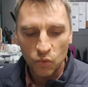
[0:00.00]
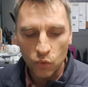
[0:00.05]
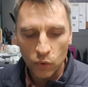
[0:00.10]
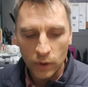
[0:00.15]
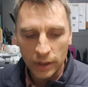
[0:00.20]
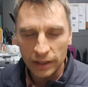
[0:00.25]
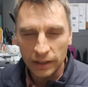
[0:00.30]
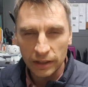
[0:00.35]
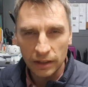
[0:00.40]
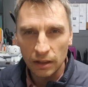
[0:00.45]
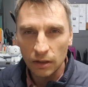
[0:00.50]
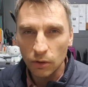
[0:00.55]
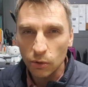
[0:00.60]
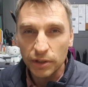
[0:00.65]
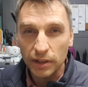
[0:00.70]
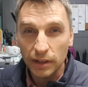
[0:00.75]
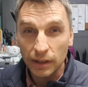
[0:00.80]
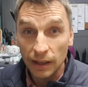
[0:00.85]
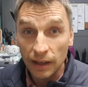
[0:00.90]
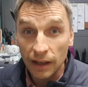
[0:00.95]
really
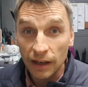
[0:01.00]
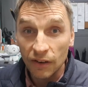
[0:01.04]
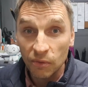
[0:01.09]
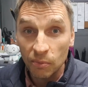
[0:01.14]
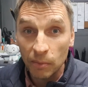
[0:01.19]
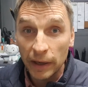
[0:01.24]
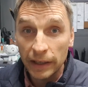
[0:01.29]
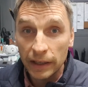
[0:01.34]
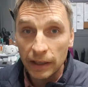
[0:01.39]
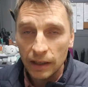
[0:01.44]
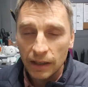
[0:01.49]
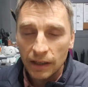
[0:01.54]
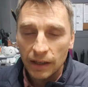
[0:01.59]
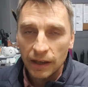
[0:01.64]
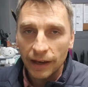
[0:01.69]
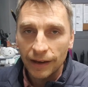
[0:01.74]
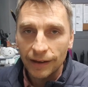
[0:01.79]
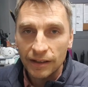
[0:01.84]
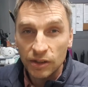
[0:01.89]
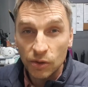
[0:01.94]
losing a lot of money,
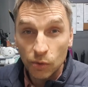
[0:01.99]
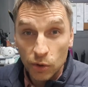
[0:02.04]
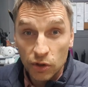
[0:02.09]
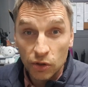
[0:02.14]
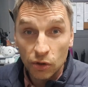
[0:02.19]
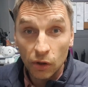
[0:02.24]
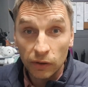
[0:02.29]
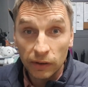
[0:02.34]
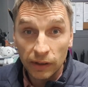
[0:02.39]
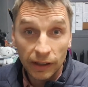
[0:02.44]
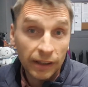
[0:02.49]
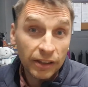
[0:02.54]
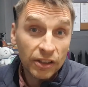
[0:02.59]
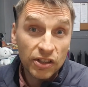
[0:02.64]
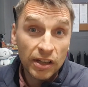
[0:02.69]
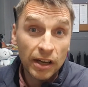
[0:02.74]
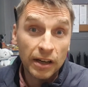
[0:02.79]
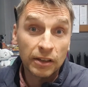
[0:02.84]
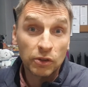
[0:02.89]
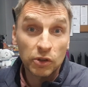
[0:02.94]
and as a result I
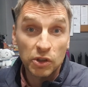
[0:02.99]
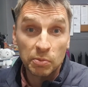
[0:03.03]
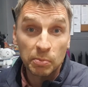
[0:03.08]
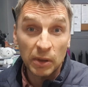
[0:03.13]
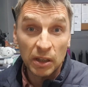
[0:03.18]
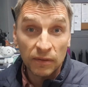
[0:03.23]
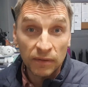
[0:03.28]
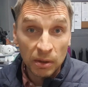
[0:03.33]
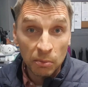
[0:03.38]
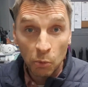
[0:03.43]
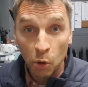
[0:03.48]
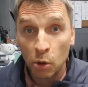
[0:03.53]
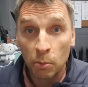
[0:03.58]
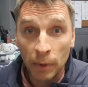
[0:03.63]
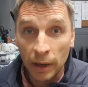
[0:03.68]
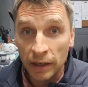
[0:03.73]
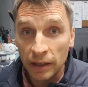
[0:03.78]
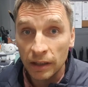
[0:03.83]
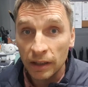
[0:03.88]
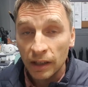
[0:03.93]
decided to spend even more
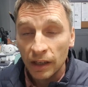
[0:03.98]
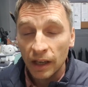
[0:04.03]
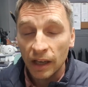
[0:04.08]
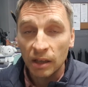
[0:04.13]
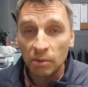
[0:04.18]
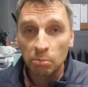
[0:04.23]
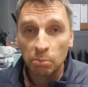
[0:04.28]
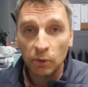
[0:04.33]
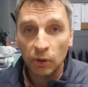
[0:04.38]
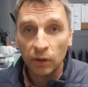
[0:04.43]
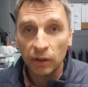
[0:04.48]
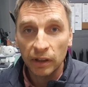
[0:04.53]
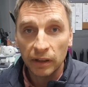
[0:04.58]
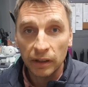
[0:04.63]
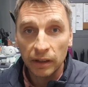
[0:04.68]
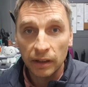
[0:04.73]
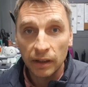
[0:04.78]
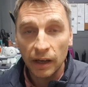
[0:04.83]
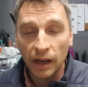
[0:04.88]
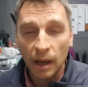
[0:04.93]
money and build
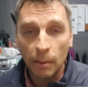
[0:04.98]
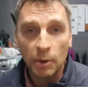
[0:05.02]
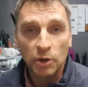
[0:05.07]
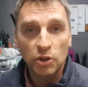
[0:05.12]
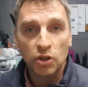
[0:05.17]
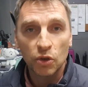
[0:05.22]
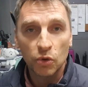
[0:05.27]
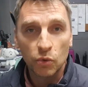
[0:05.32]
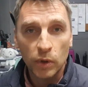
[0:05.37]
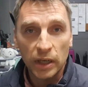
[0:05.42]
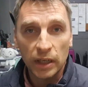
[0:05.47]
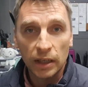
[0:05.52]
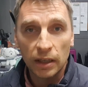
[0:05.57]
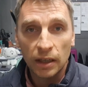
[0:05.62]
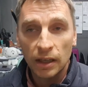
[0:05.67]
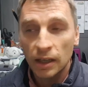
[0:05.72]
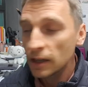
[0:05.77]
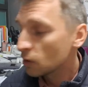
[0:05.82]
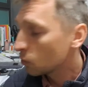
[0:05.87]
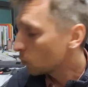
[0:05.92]
an amateur rig,
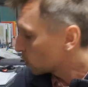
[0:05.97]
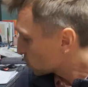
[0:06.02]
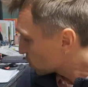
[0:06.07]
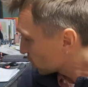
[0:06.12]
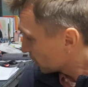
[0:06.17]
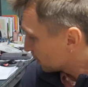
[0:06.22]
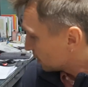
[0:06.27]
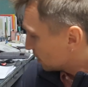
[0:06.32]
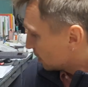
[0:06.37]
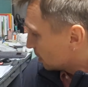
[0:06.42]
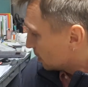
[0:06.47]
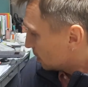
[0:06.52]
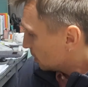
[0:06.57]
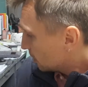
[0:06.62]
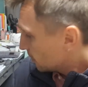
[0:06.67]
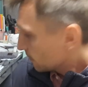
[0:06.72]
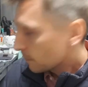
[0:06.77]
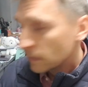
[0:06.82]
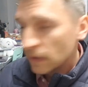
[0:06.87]
which I did.